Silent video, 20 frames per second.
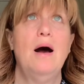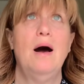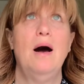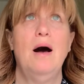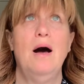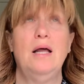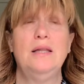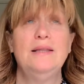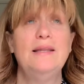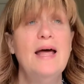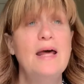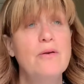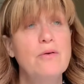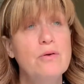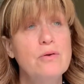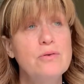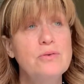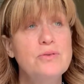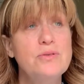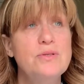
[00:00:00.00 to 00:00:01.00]

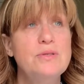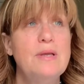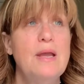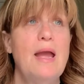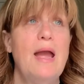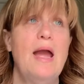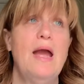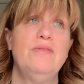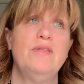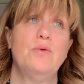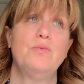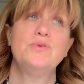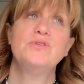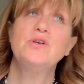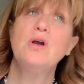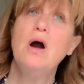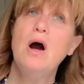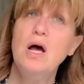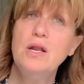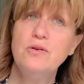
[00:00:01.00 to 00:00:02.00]
letters, and there was
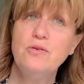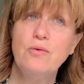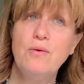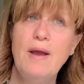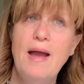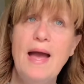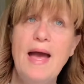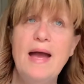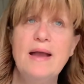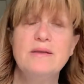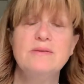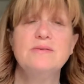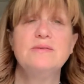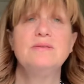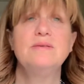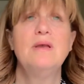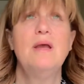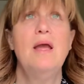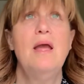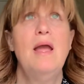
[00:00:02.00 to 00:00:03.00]

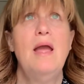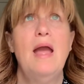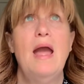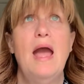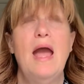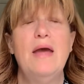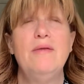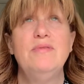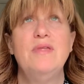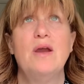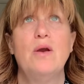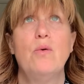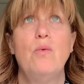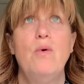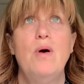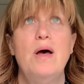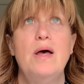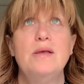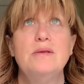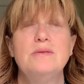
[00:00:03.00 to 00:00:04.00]
contracts, and there
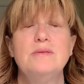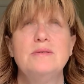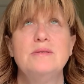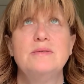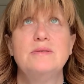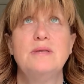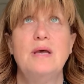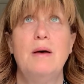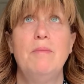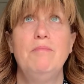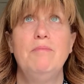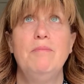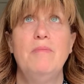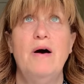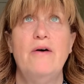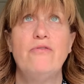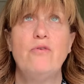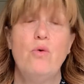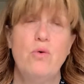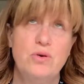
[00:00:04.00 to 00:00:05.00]
was,
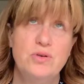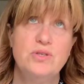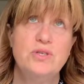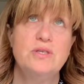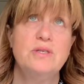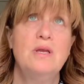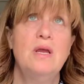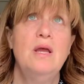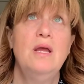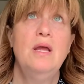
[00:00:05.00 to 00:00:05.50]
of course,